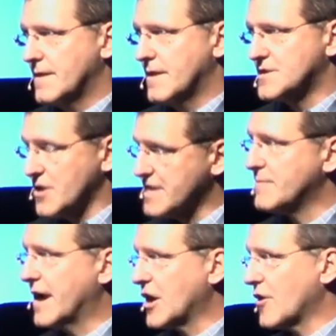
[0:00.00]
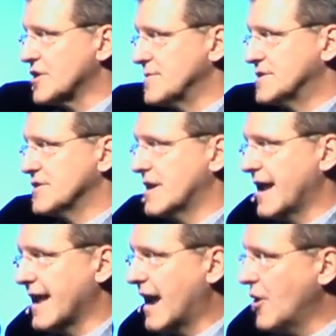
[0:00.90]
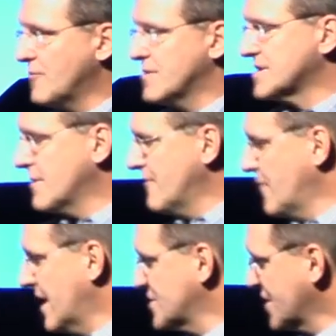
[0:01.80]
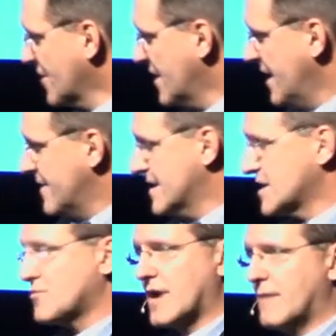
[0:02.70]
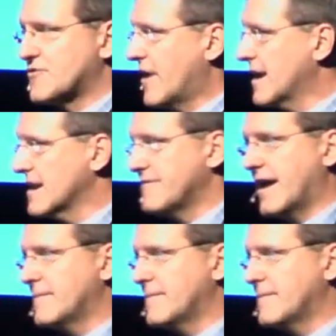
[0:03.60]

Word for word: So that's my encouragement to you today. I hope that some of what I shared, this is what I'm trying to live out in